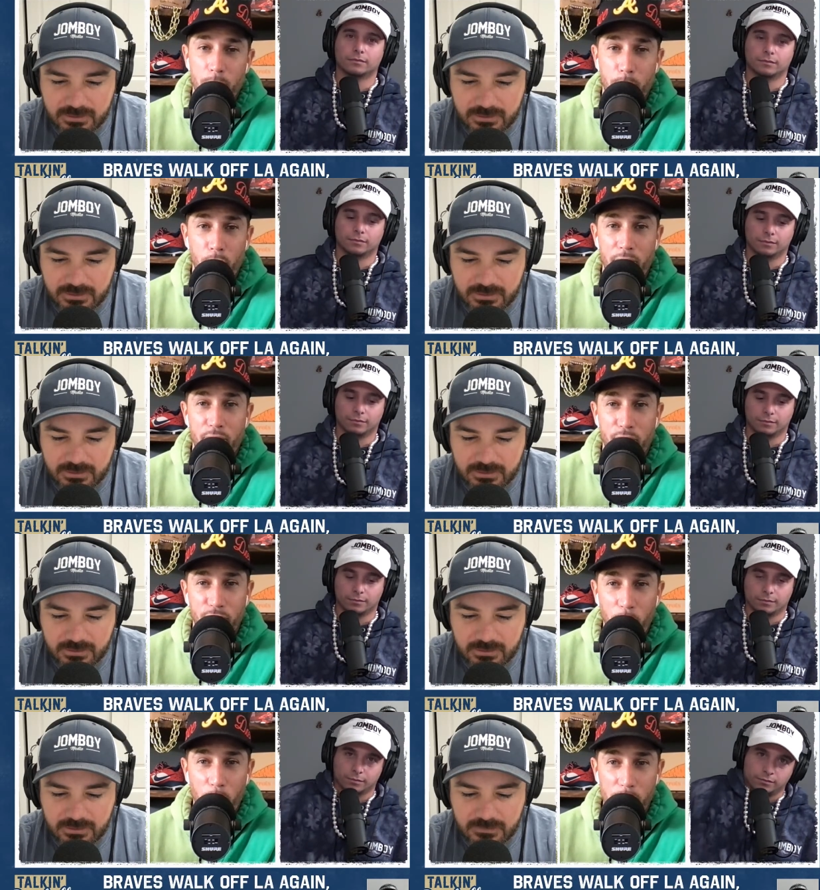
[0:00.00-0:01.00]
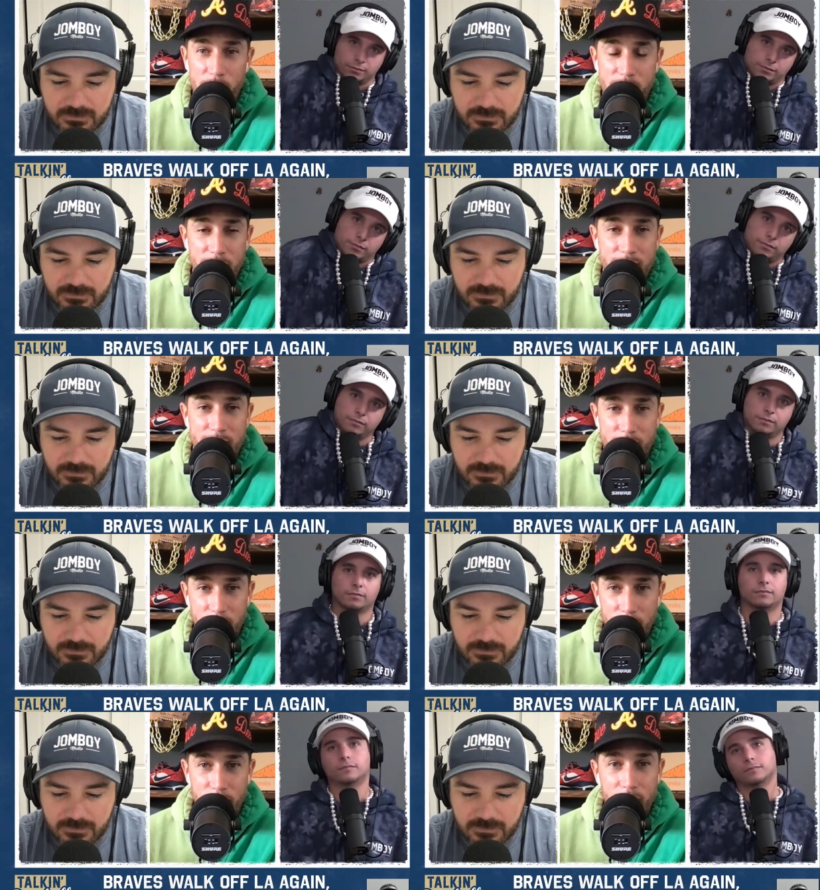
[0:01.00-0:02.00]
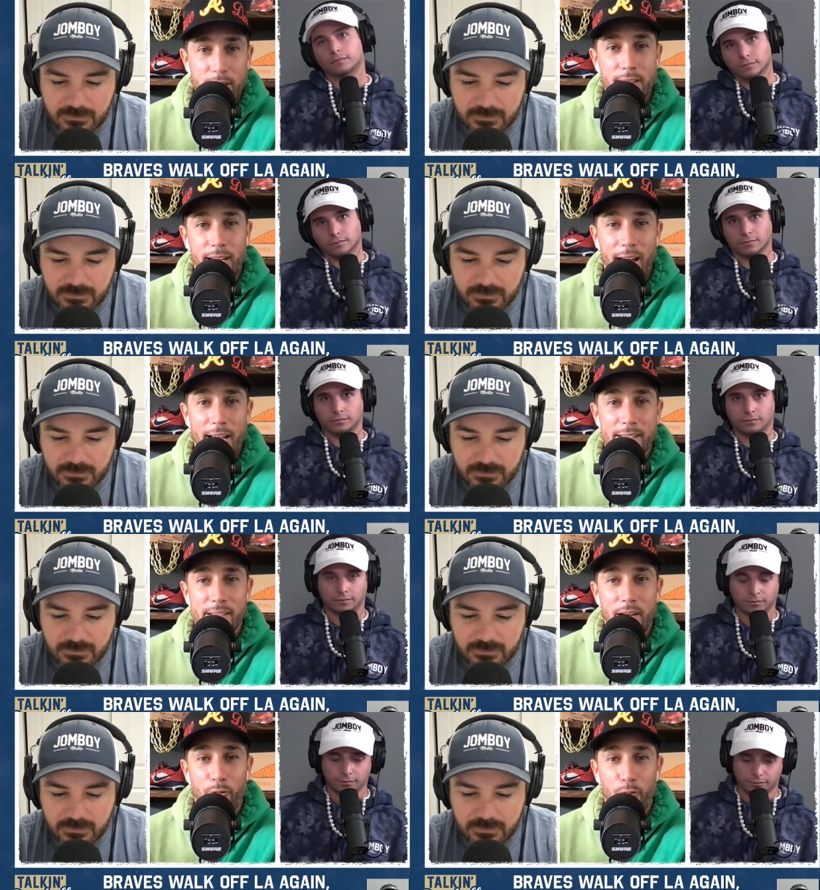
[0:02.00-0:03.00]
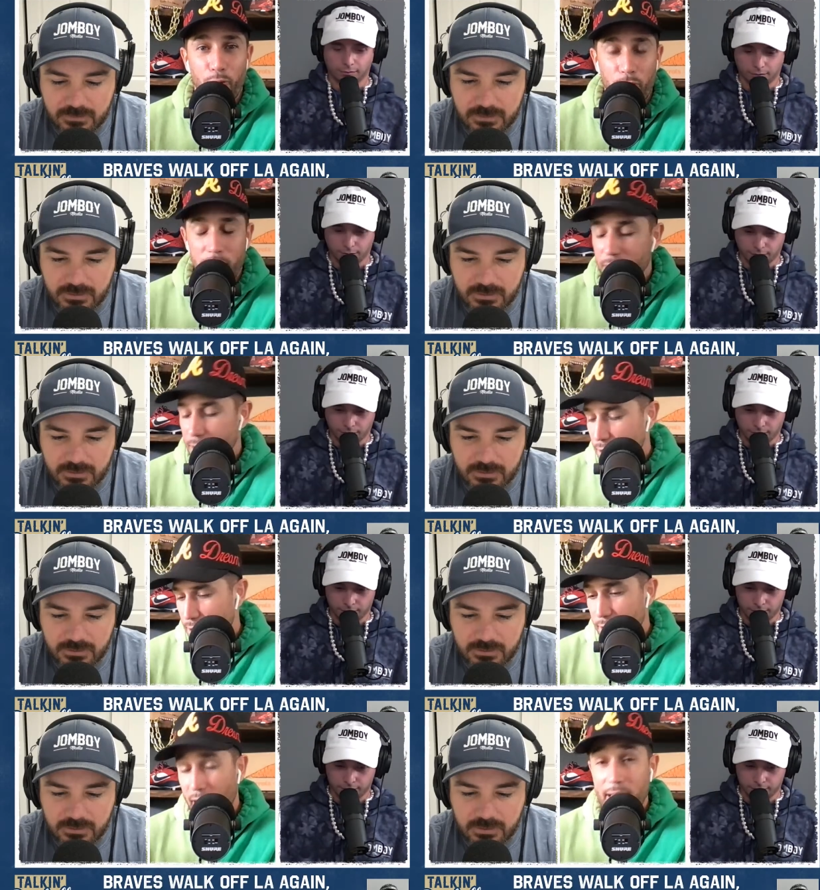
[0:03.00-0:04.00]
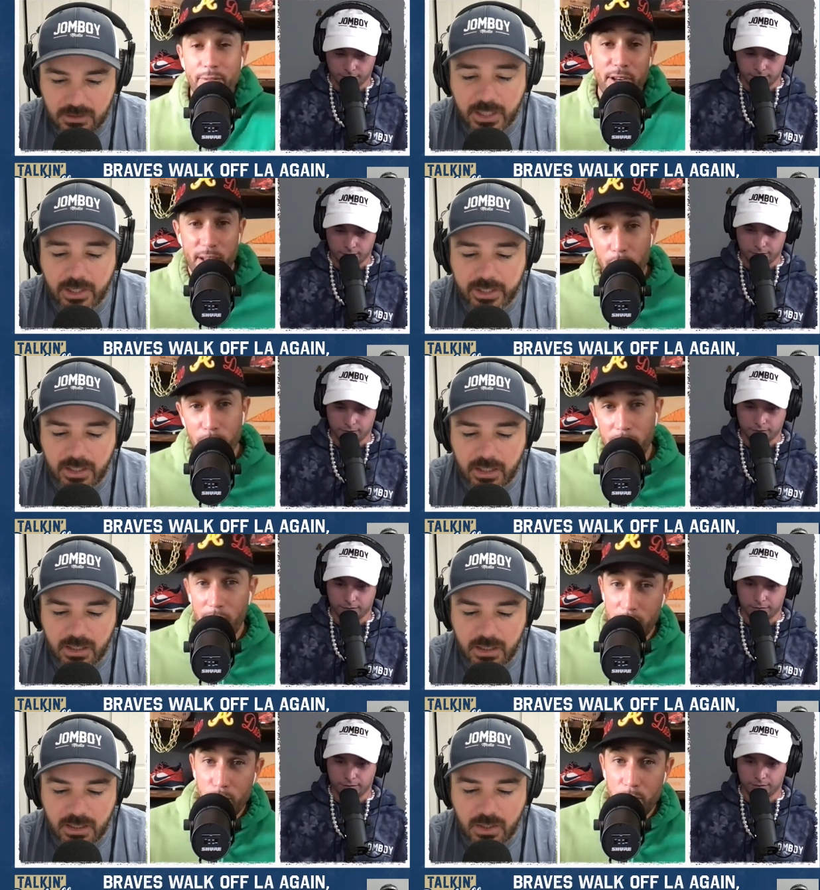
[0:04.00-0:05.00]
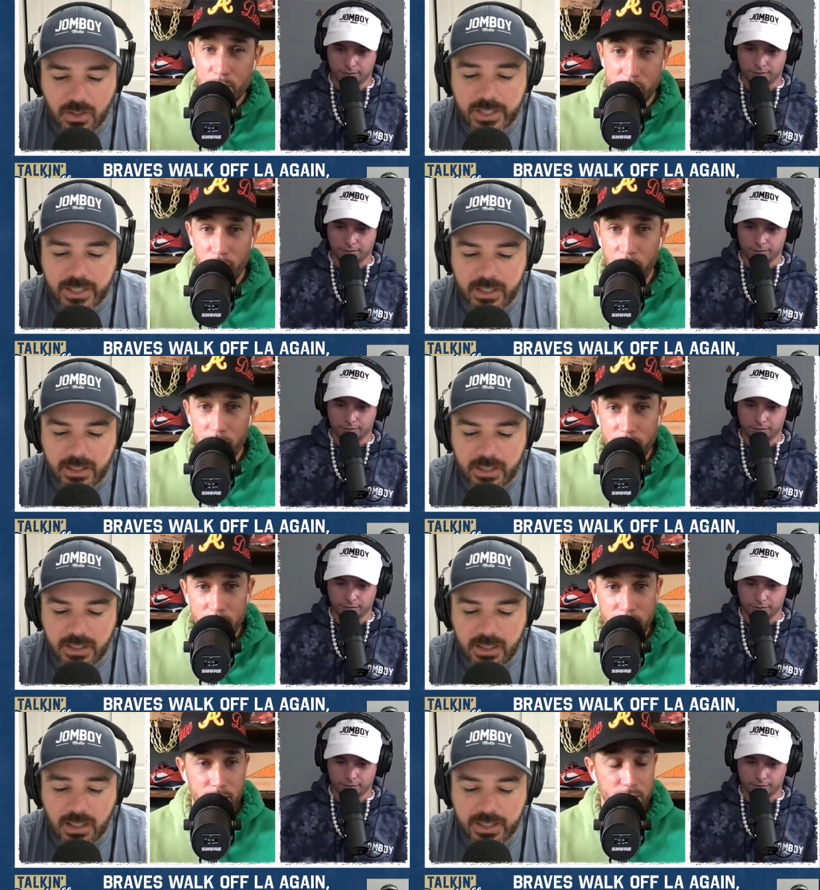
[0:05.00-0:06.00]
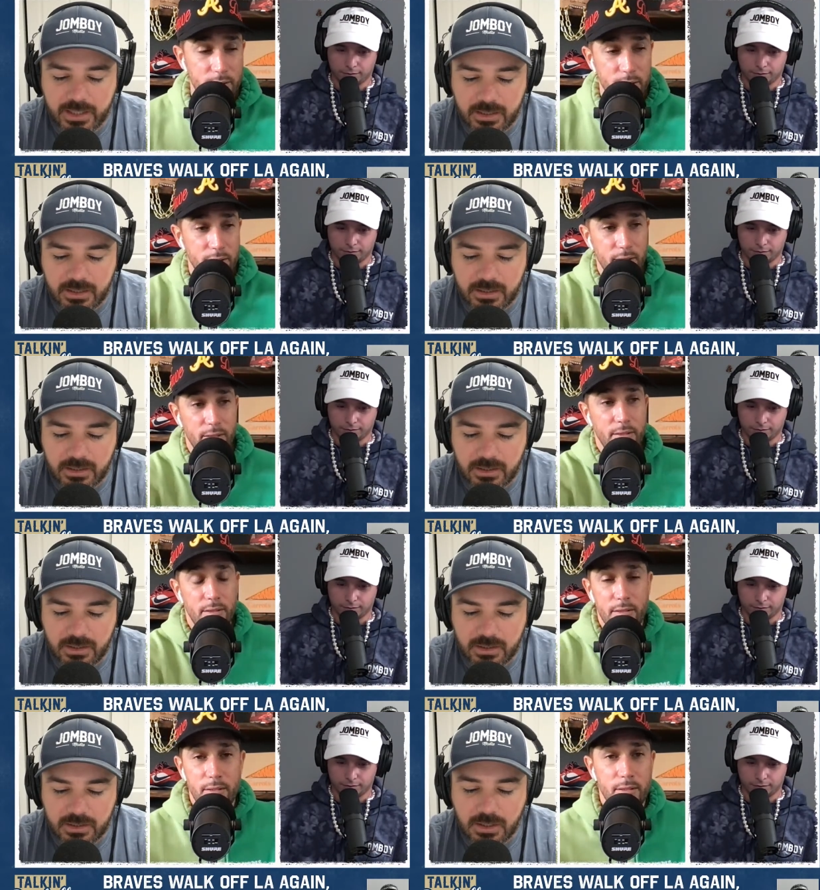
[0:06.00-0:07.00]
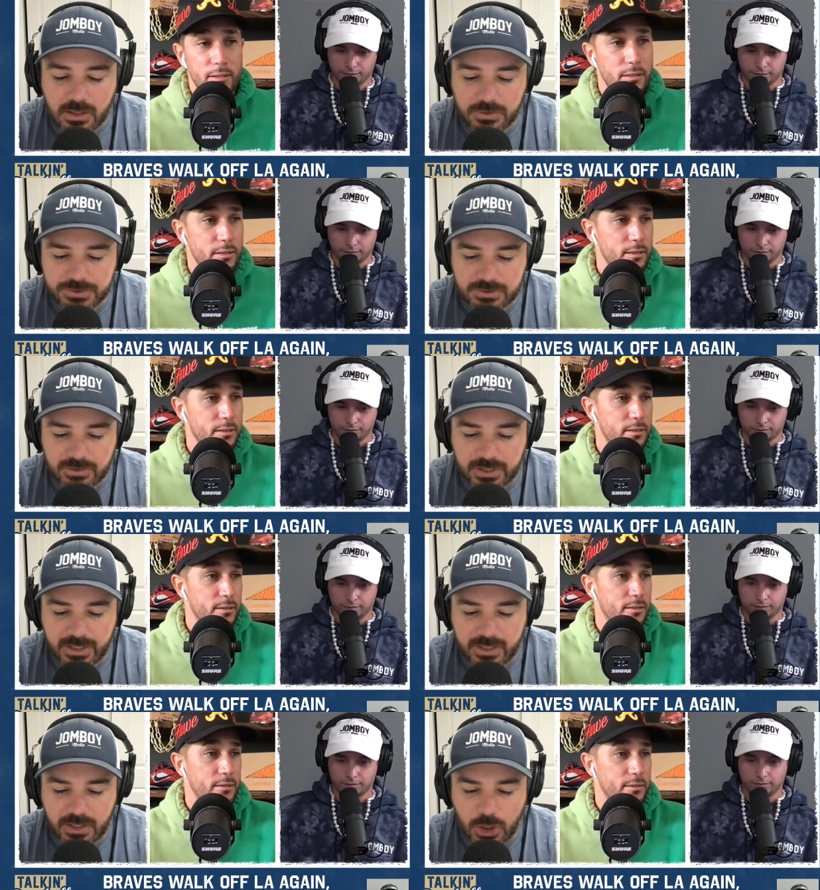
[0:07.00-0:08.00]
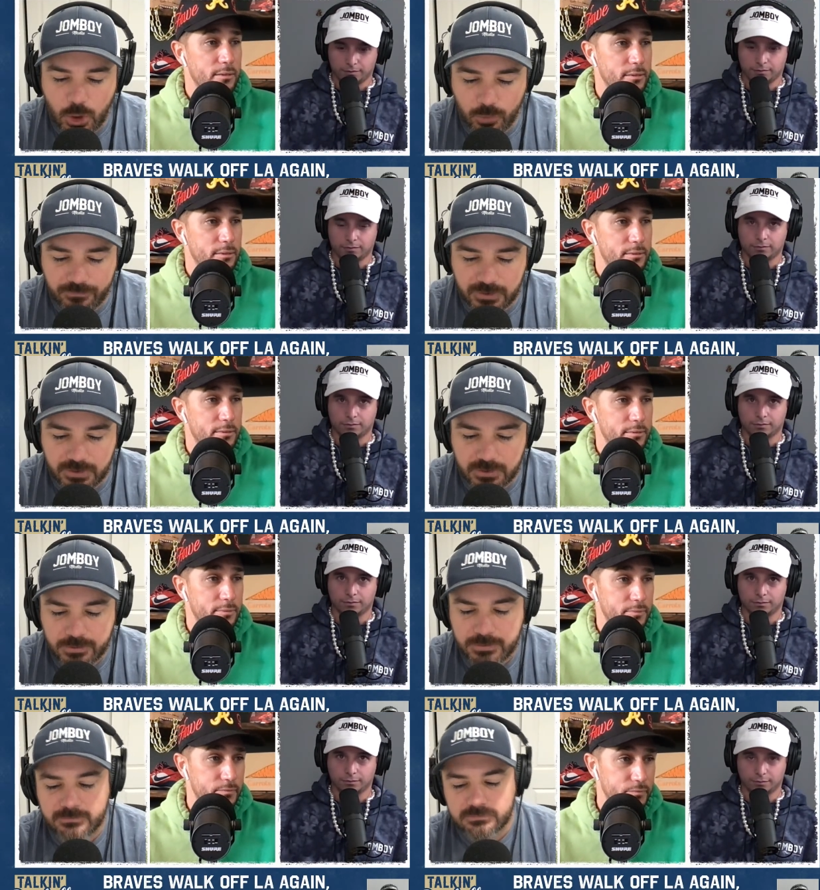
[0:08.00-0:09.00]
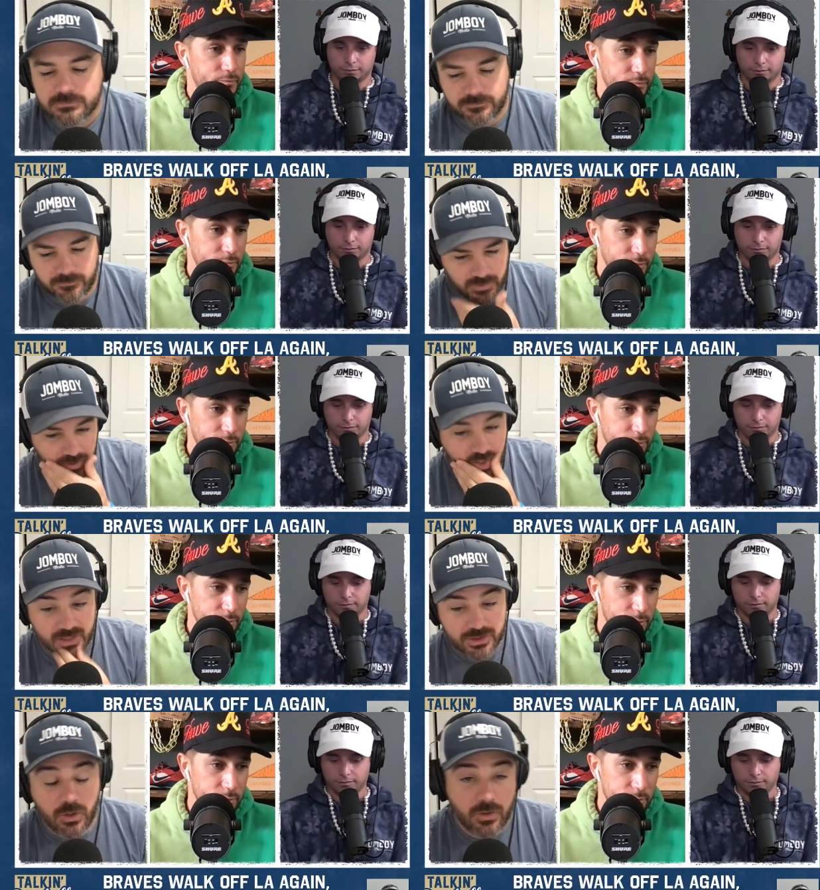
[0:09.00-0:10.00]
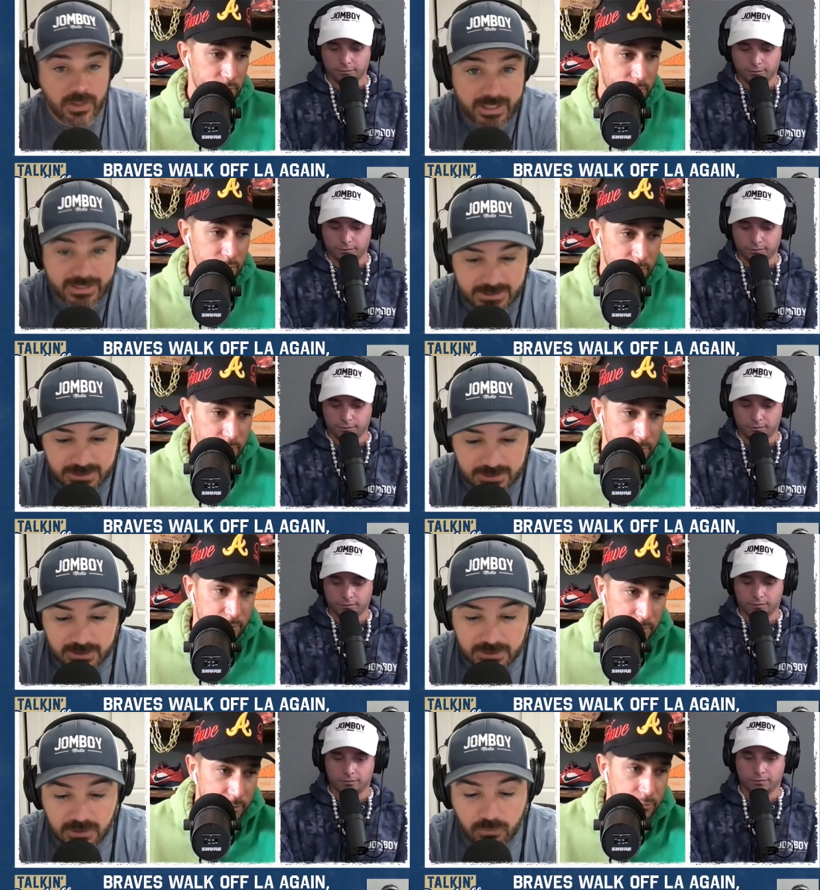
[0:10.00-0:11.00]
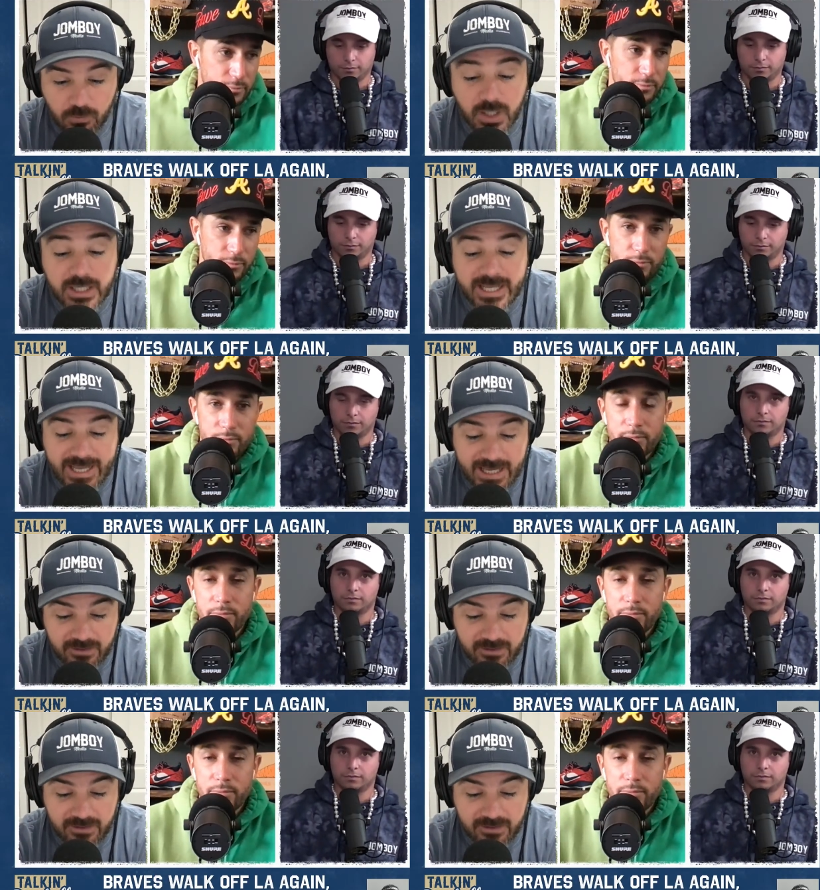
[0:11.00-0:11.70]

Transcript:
Speaker 1: a 1.462. Mm. The guy is. I didn't even know that. I knew okay. he was going to rake.
Speaker 2: All right. Carlos Correa over uh, total hits, one and a